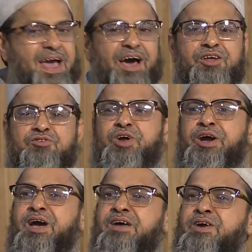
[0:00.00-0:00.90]
and a
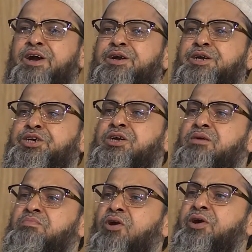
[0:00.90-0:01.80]
state has international
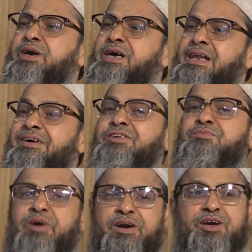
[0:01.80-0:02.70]
political
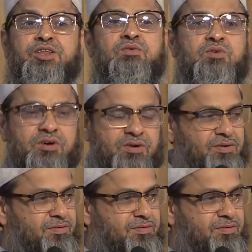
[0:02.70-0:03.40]
respect in the world.